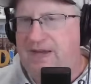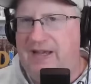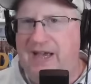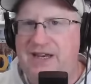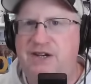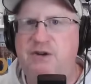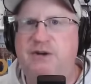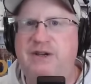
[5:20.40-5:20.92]

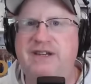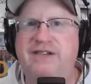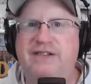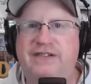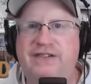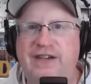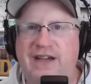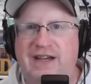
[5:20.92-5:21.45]
And you can
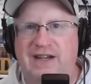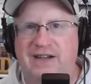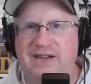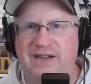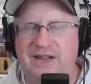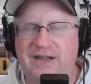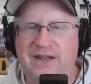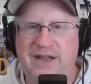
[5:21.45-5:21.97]

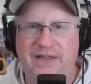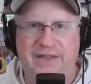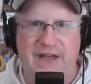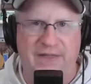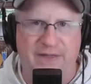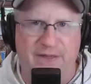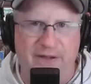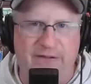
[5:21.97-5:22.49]
tell
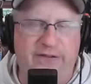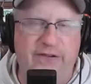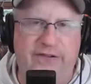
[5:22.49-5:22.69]
that this